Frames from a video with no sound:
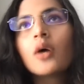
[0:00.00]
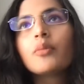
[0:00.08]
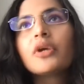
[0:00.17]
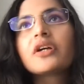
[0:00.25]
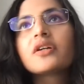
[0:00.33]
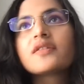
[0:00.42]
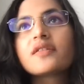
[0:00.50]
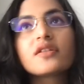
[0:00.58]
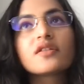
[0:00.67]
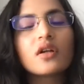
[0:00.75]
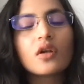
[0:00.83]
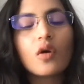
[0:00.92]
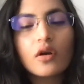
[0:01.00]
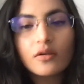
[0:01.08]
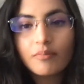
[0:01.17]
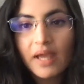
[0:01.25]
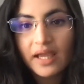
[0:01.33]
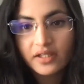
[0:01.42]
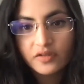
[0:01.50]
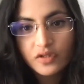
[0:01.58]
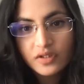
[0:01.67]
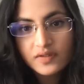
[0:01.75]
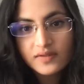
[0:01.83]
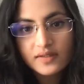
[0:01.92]
because there's a lot of
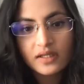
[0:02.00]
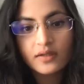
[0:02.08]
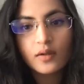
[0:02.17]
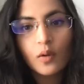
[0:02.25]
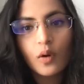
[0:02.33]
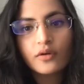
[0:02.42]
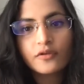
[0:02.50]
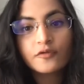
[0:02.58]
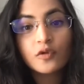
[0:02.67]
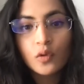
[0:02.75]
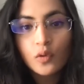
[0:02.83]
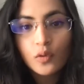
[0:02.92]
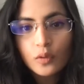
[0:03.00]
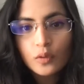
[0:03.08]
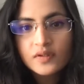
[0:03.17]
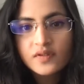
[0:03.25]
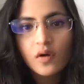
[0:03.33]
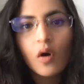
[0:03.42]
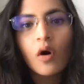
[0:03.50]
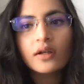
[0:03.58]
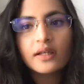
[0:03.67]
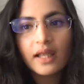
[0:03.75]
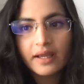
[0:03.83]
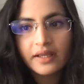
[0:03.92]
packages and a lot of codes
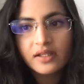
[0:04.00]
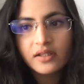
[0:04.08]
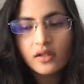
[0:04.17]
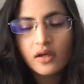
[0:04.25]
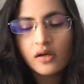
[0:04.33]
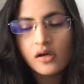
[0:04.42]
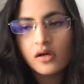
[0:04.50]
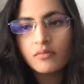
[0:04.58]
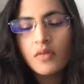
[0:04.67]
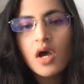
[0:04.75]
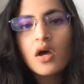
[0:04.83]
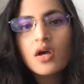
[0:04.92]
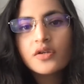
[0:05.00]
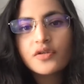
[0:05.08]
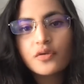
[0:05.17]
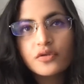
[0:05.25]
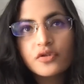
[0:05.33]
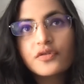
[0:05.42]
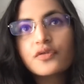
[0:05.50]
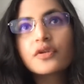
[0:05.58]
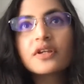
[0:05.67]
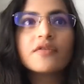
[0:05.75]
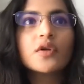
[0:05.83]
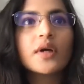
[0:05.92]
online. So just to
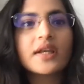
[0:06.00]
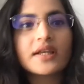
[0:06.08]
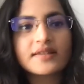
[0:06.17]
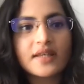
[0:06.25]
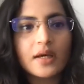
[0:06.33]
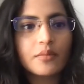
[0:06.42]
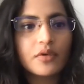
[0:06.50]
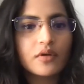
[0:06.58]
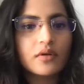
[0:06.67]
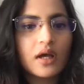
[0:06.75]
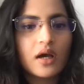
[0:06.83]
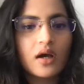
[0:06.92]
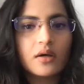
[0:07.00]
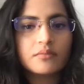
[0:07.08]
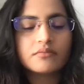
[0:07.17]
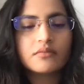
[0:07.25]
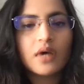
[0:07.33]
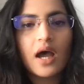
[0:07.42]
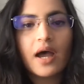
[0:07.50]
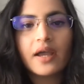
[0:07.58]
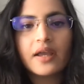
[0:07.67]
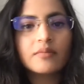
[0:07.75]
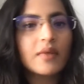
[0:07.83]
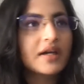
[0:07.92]
give you an example,
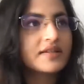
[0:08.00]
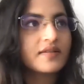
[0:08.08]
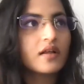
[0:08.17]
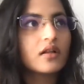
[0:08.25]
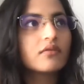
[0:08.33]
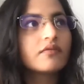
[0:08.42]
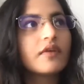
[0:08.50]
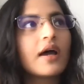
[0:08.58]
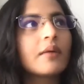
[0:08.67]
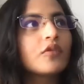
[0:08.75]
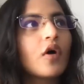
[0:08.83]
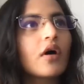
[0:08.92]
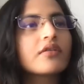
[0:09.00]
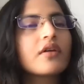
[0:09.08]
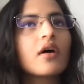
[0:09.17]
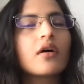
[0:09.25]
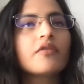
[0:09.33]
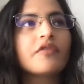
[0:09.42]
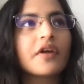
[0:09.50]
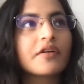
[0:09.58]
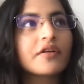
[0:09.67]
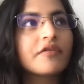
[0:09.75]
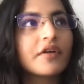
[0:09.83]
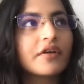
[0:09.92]
I myself am not a
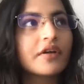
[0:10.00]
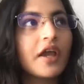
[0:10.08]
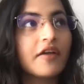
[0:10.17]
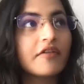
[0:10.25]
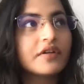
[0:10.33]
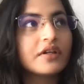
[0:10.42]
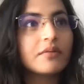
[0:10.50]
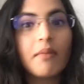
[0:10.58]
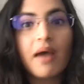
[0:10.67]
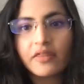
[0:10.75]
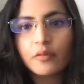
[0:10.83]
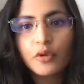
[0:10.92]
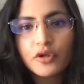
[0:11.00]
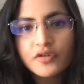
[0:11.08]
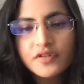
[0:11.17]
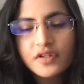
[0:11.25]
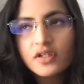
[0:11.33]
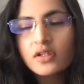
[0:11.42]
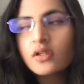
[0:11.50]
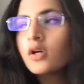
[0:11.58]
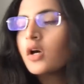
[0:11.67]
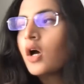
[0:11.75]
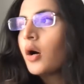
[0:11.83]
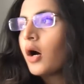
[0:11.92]
very, very heavy math person.
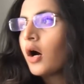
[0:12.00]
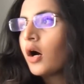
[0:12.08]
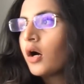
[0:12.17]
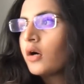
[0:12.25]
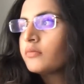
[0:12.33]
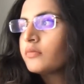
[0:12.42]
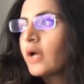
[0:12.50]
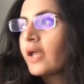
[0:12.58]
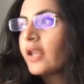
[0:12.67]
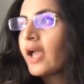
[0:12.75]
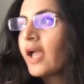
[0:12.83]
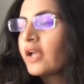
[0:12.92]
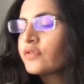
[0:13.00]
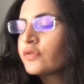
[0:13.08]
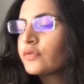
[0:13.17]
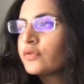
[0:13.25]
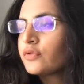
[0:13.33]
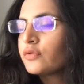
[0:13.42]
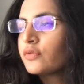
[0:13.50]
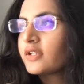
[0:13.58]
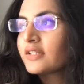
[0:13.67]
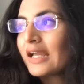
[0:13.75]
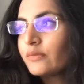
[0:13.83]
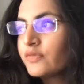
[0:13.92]
And I had to do a
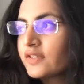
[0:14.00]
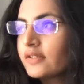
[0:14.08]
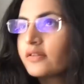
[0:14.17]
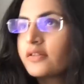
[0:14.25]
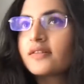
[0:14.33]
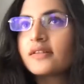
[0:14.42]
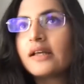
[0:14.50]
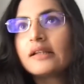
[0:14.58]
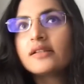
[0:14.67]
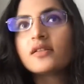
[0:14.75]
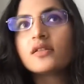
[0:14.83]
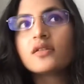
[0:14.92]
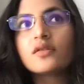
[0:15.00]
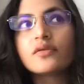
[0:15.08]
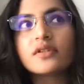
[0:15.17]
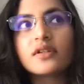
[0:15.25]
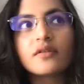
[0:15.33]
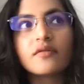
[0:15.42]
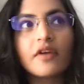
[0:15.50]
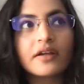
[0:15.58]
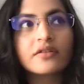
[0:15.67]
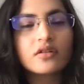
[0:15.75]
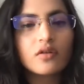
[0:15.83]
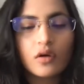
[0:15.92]
time series analysis using
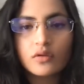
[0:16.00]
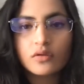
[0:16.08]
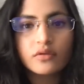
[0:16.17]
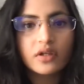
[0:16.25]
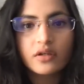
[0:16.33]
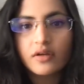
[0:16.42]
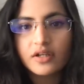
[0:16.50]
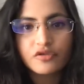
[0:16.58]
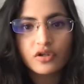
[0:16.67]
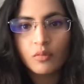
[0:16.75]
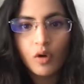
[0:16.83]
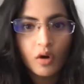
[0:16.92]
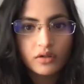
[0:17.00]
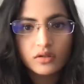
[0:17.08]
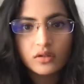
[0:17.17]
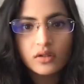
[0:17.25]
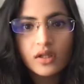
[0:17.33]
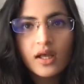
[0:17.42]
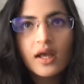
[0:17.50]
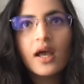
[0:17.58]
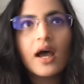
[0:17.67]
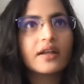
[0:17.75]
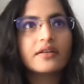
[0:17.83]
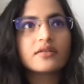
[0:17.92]
vector autoregression model.
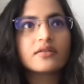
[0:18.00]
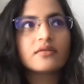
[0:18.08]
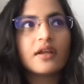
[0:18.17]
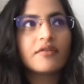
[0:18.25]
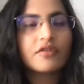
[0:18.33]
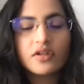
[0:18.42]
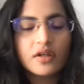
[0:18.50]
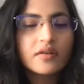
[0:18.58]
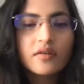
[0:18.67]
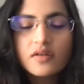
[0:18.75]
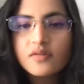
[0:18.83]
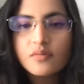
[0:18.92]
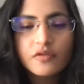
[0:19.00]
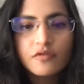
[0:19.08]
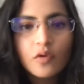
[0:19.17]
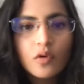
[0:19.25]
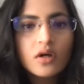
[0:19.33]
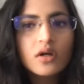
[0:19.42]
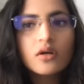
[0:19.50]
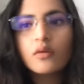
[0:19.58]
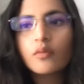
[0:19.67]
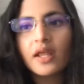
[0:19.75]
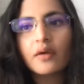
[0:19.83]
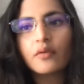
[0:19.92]
I'd never done this before
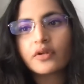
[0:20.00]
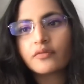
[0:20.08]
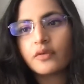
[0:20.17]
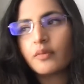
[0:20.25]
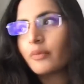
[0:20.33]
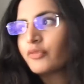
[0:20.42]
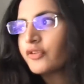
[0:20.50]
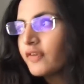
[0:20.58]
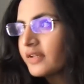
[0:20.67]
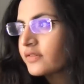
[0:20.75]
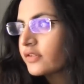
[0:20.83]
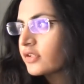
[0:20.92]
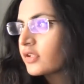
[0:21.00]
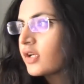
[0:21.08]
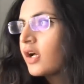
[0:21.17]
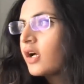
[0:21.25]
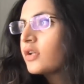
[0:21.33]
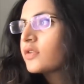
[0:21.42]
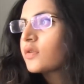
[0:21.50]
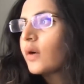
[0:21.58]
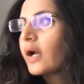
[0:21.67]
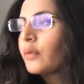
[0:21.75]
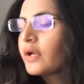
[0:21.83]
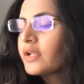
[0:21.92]
when I worked with my professor. So
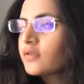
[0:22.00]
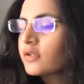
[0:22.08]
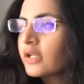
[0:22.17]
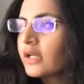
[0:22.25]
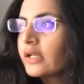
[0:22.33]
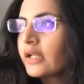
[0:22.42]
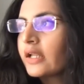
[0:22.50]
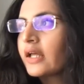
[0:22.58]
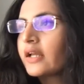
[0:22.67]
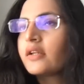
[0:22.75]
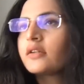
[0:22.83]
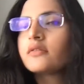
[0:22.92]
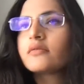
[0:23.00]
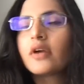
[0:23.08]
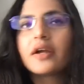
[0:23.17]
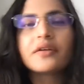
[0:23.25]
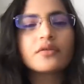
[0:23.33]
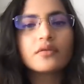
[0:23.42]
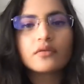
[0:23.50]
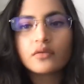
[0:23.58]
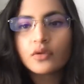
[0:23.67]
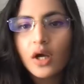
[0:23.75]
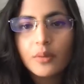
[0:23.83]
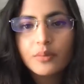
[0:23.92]
I went online and I tried to
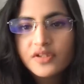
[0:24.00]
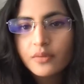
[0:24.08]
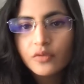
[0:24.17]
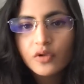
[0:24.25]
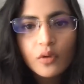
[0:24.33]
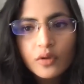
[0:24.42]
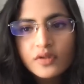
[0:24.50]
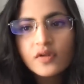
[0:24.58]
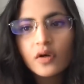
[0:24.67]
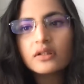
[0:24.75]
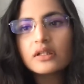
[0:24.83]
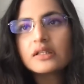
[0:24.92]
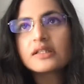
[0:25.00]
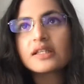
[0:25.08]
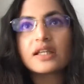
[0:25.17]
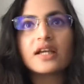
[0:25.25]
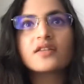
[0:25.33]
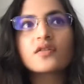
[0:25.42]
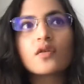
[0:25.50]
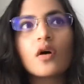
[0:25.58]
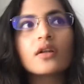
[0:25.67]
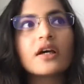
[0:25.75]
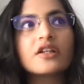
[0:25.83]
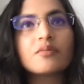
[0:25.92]
look up some codes on this, and I
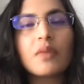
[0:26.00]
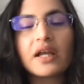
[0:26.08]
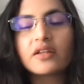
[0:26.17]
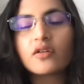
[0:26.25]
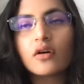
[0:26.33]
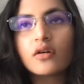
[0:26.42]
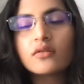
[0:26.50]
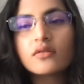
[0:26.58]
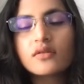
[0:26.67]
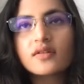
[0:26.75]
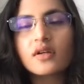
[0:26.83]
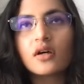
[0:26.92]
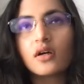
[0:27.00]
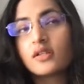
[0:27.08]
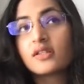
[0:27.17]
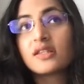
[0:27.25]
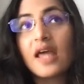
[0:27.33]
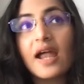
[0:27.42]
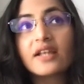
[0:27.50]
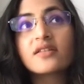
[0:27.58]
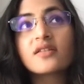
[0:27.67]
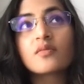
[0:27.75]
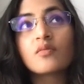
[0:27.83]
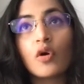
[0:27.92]
saw that Python's
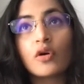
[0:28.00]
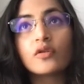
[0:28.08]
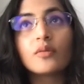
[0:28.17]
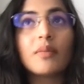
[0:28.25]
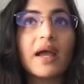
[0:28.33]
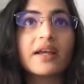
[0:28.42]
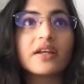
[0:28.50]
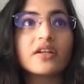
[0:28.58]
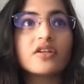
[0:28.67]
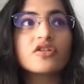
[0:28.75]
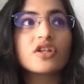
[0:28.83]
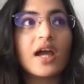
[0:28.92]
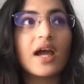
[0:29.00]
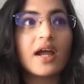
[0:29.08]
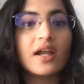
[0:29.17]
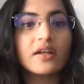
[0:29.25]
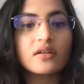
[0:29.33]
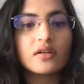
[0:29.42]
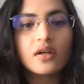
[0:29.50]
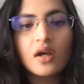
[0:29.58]
stats module package had